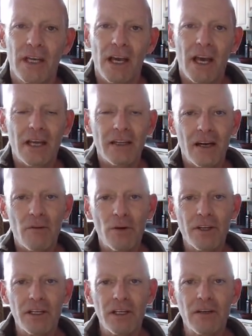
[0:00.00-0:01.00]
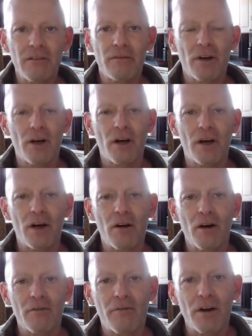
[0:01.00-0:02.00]
And I want to give a,
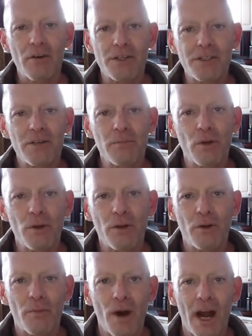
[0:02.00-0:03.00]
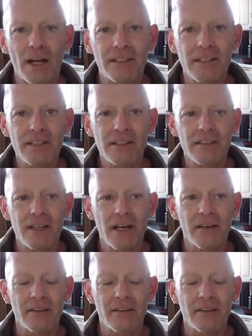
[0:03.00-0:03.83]
a very simple little practice that,